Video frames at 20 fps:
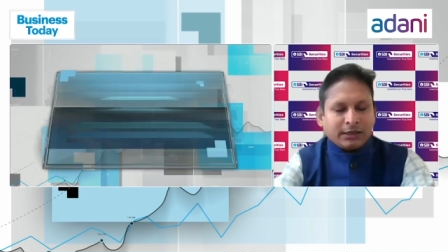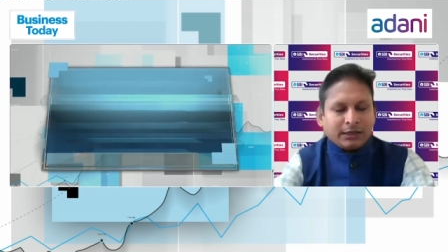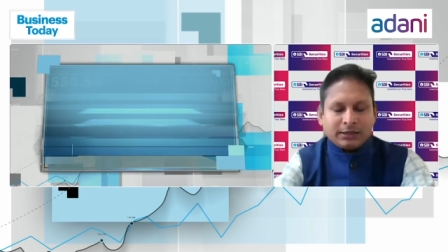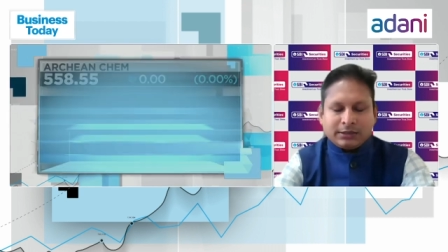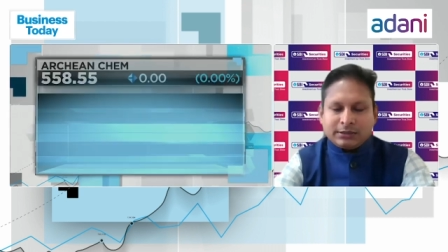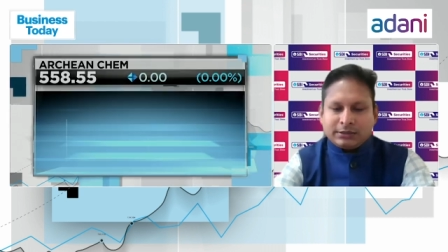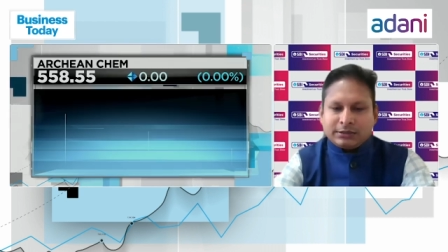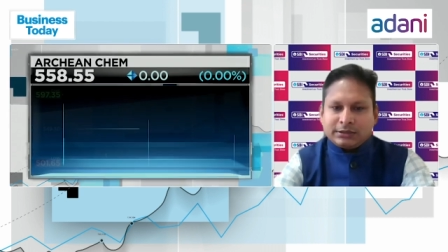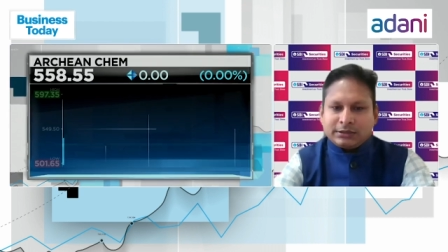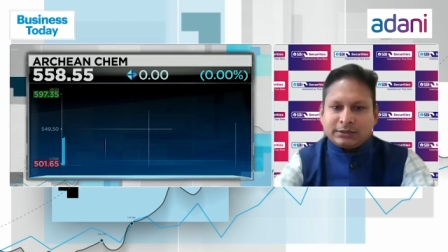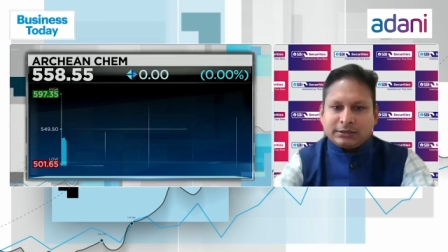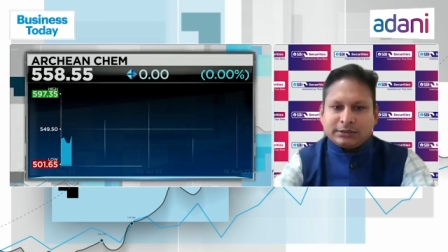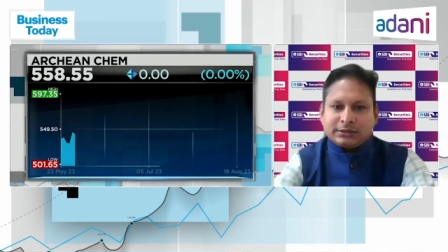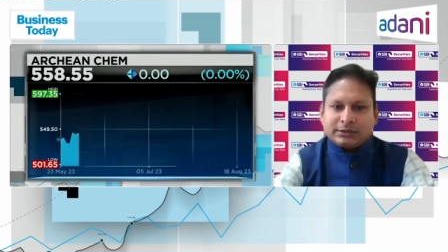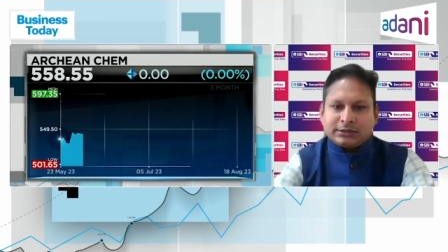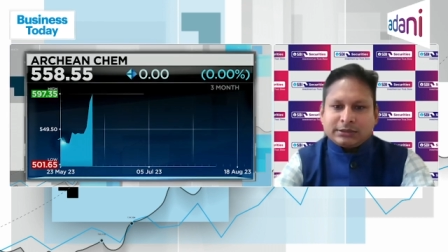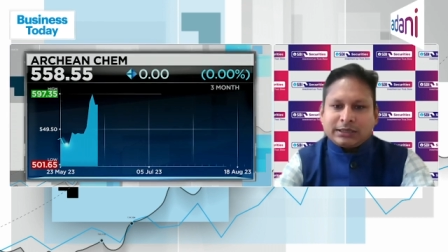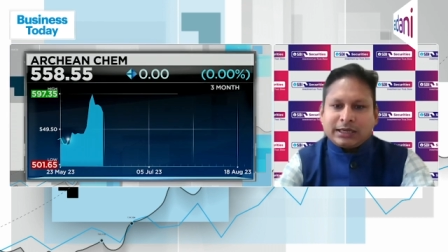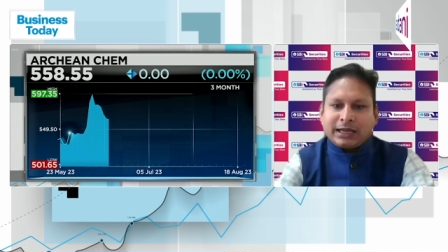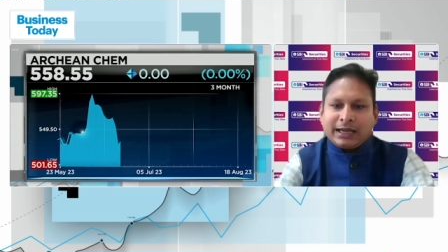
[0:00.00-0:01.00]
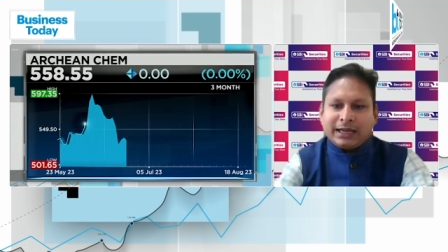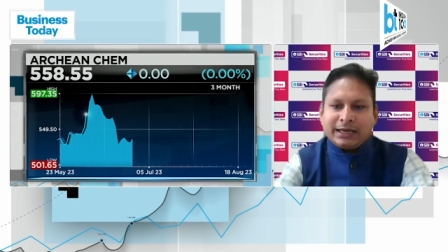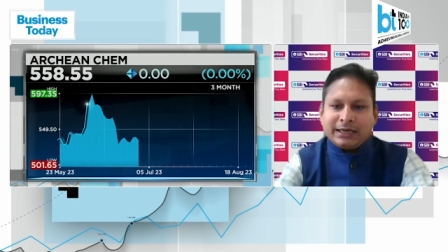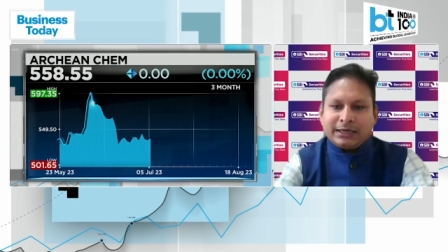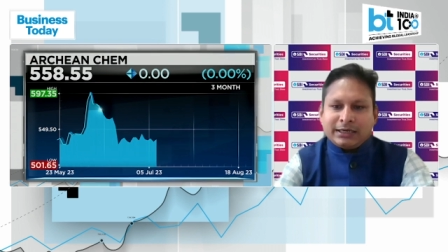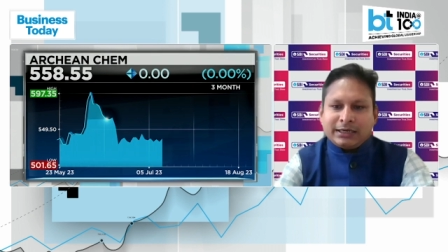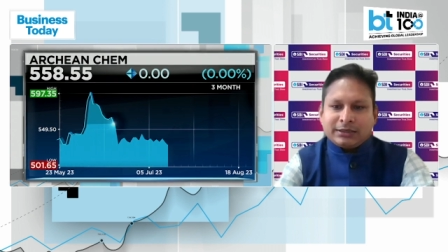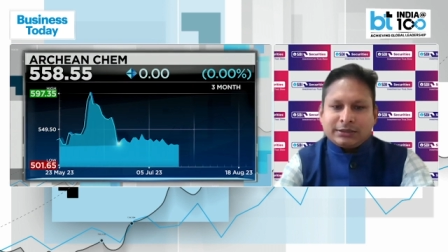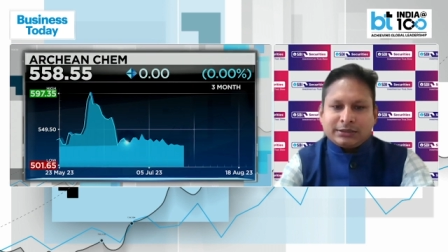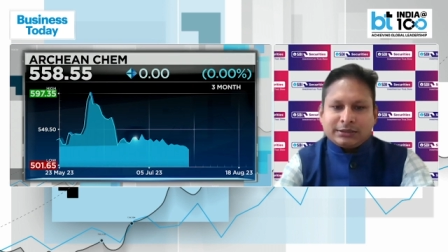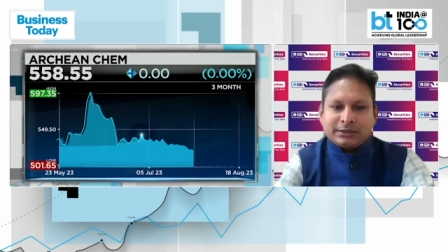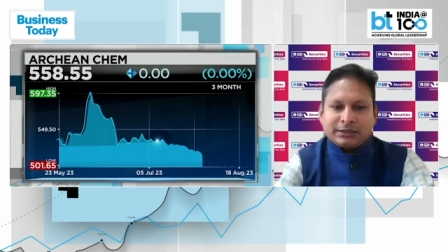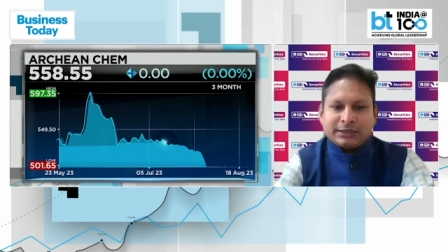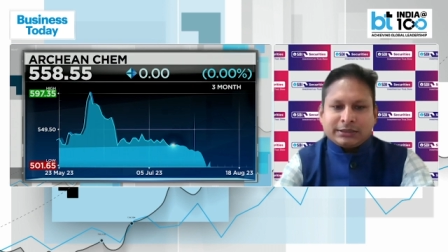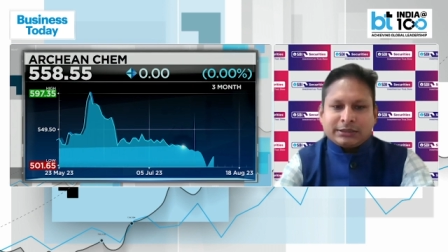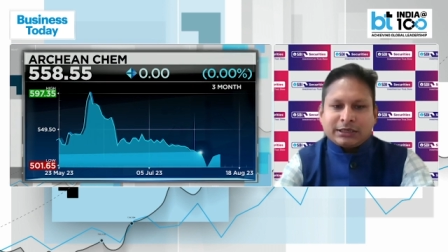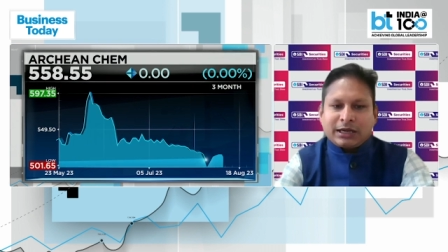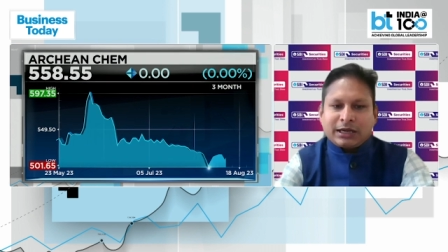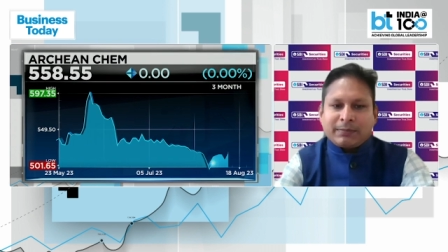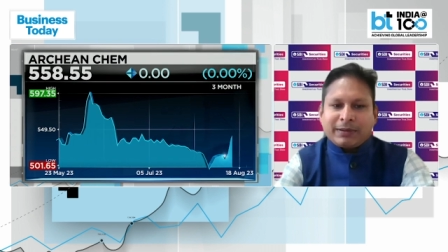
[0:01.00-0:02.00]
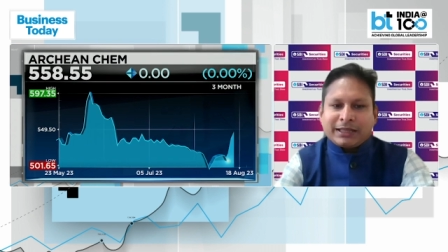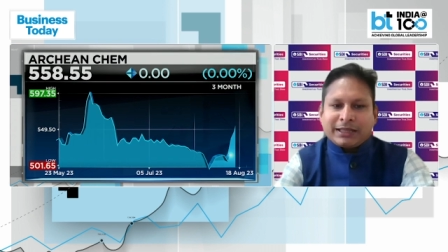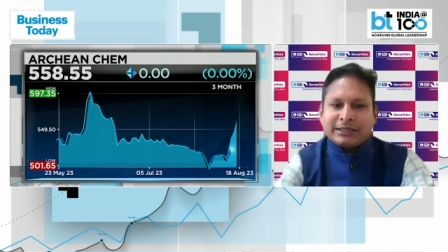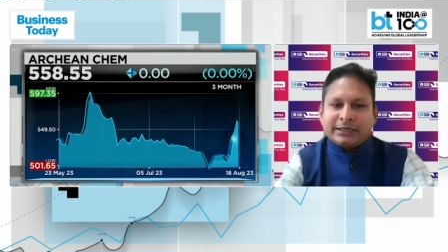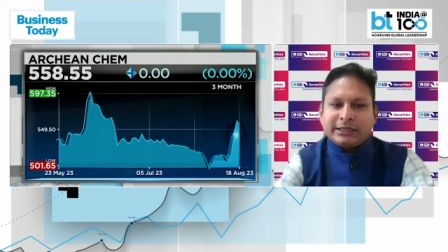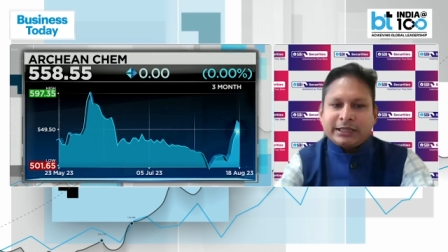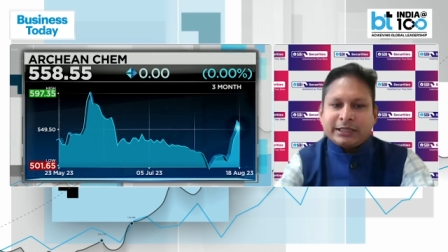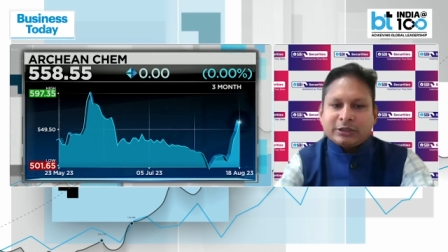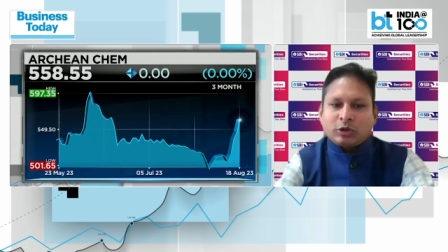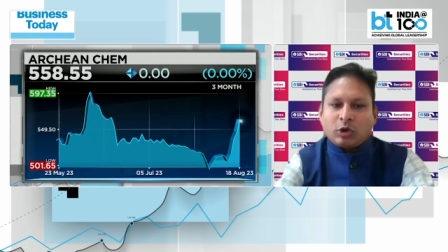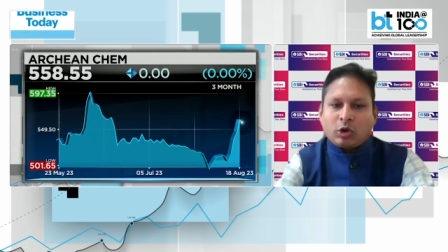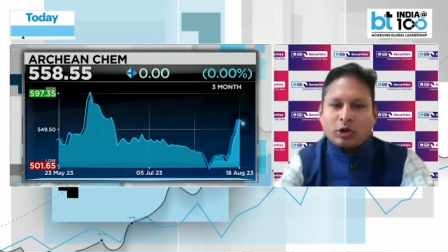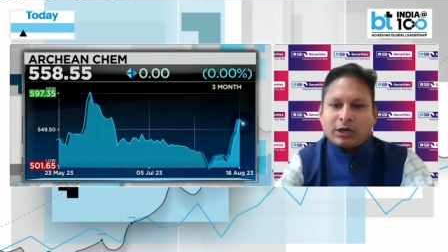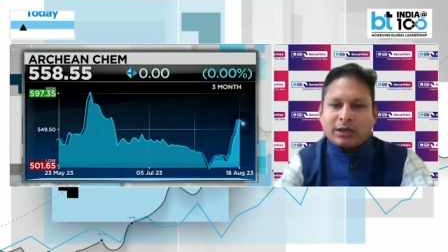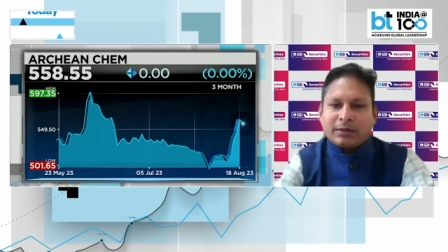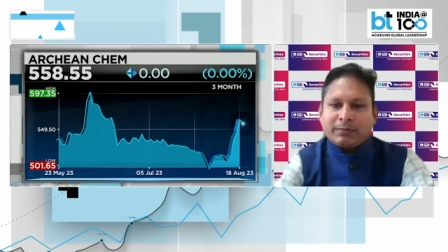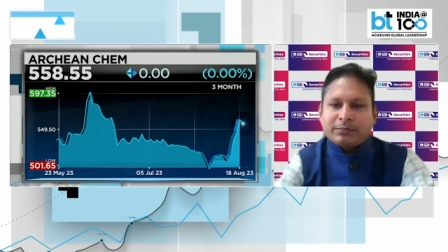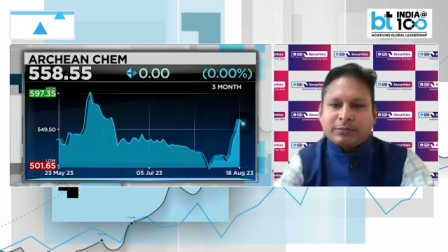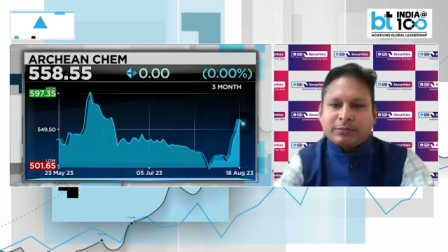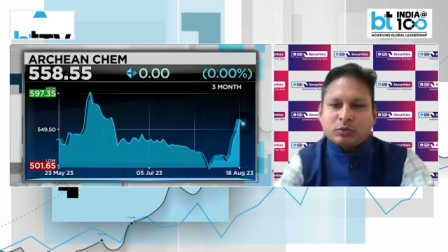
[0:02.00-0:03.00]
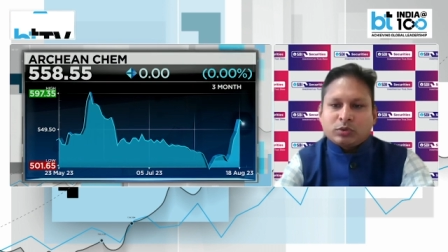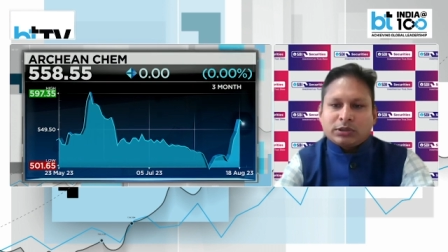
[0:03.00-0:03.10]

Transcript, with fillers: uh, and uh, the capacity has gone up to